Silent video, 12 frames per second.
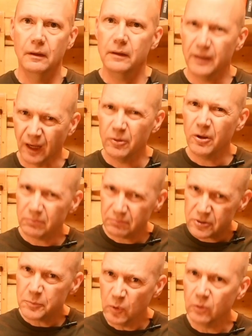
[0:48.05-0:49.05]
You know,
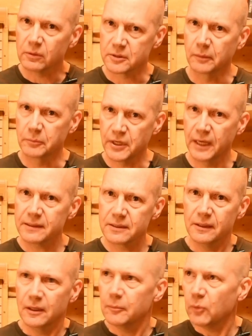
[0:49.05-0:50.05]
not small subjects,